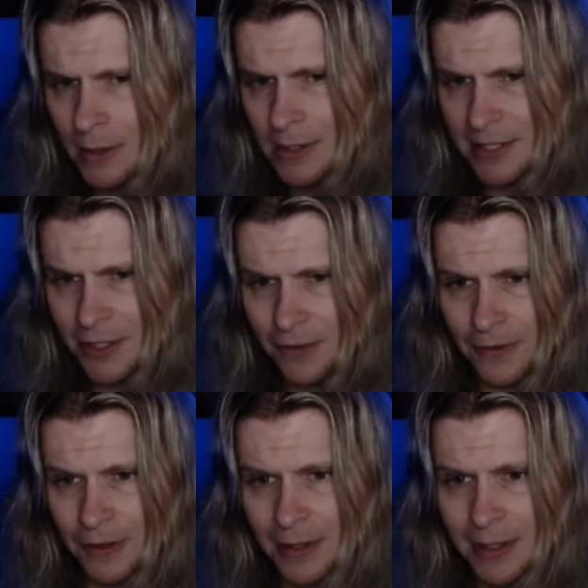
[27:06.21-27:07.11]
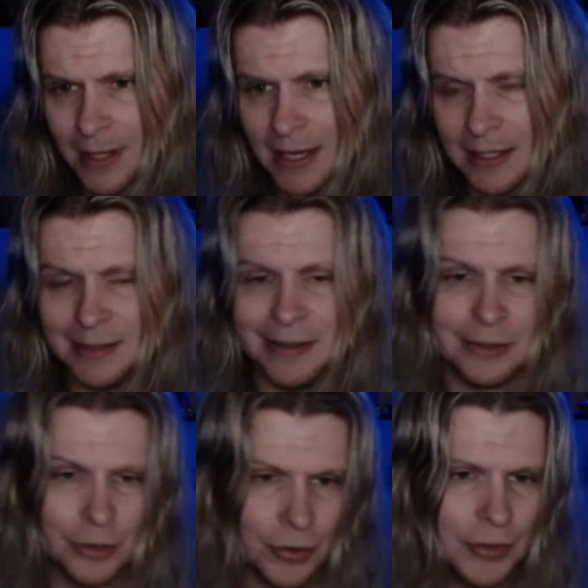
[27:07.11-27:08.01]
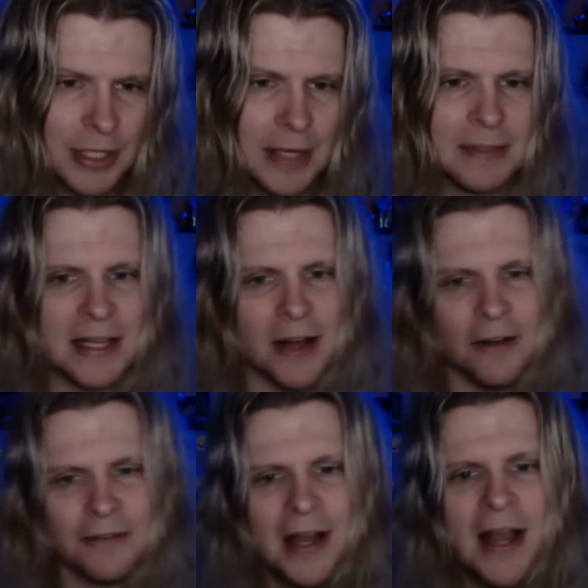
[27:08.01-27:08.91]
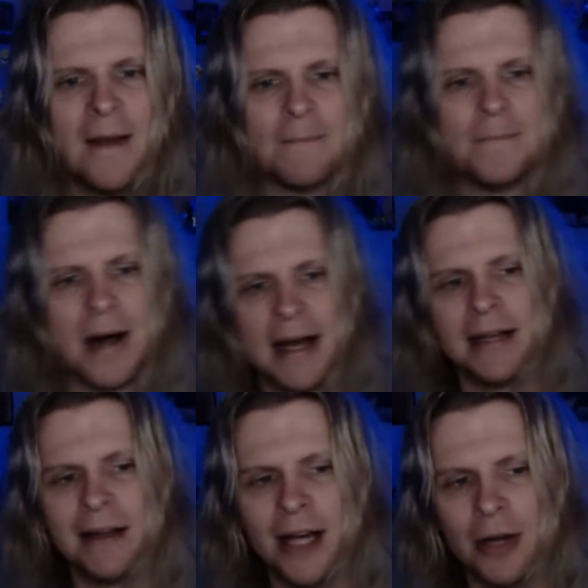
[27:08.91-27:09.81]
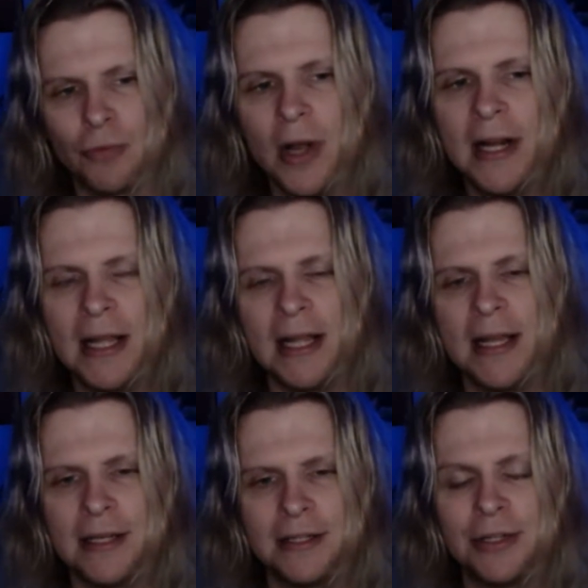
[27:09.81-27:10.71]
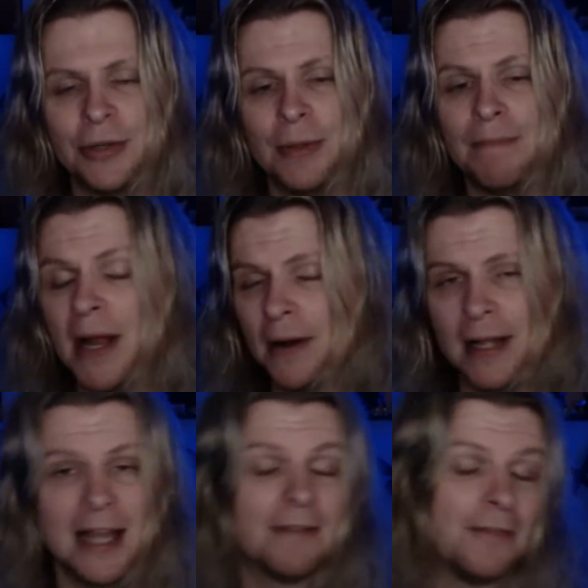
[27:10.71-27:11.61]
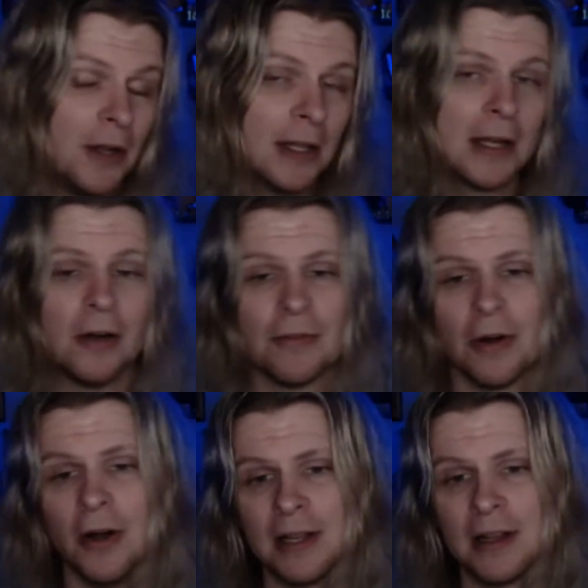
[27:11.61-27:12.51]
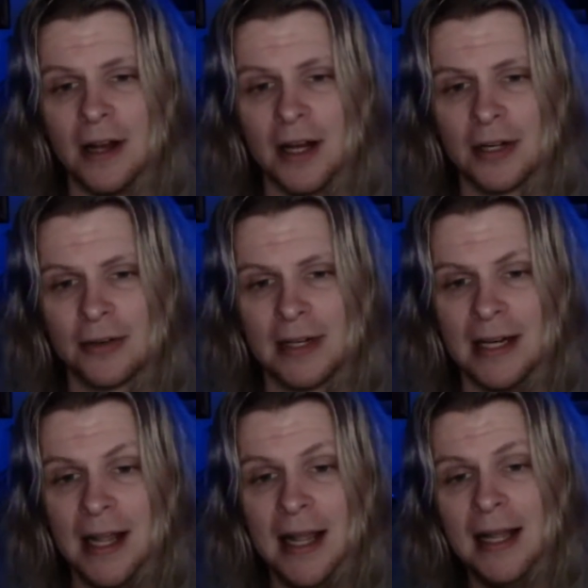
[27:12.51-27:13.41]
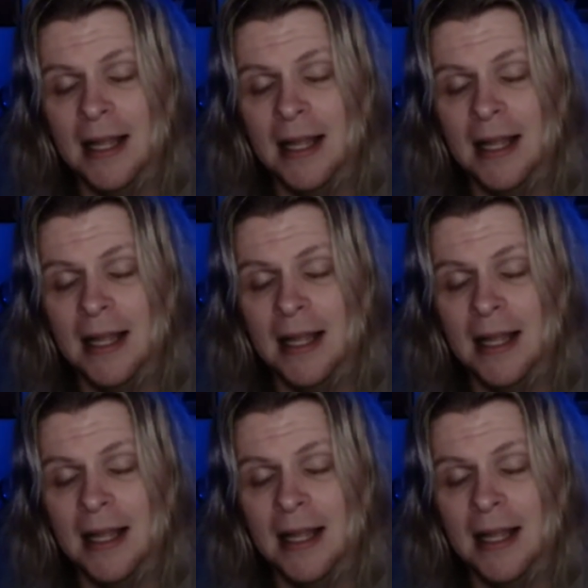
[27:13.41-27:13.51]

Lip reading: Silver kind of screws himself by running into the barricade, falling over onto the concrete.